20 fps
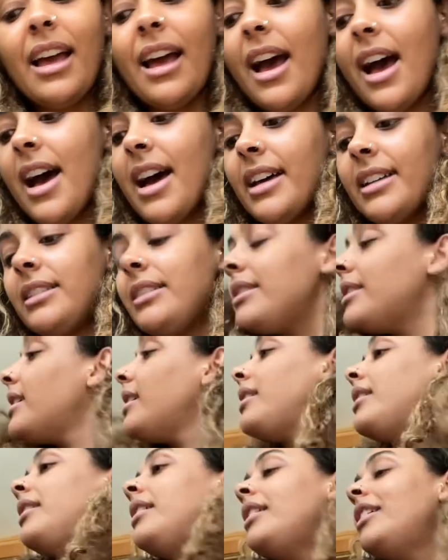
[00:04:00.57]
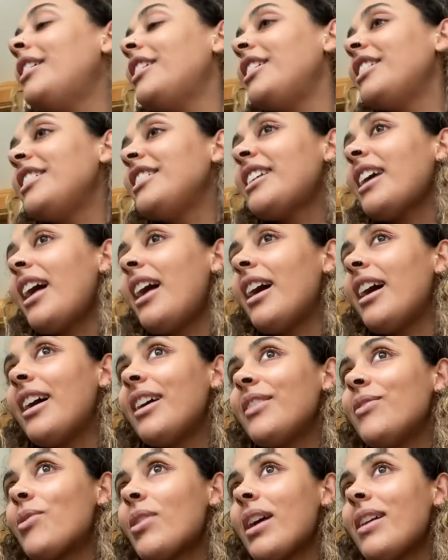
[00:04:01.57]
And
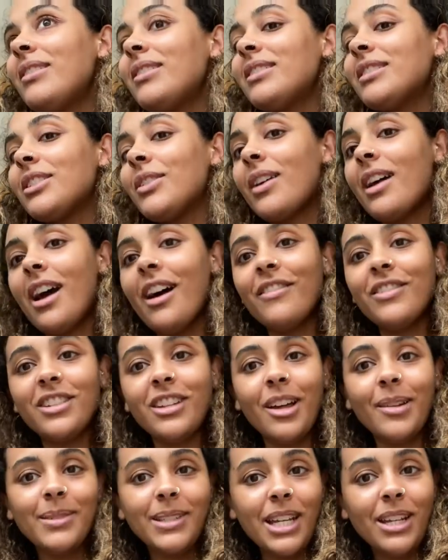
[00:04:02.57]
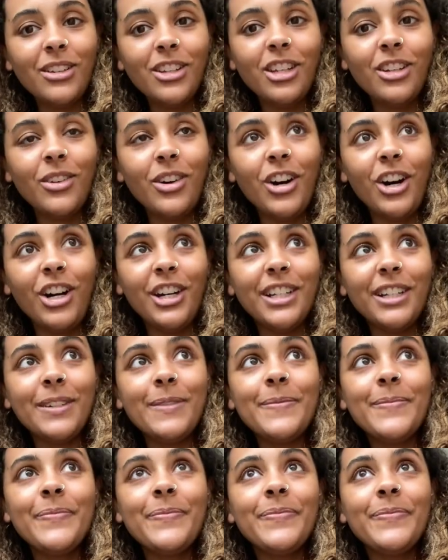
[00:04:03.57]
yeah, what else do I have to update you on?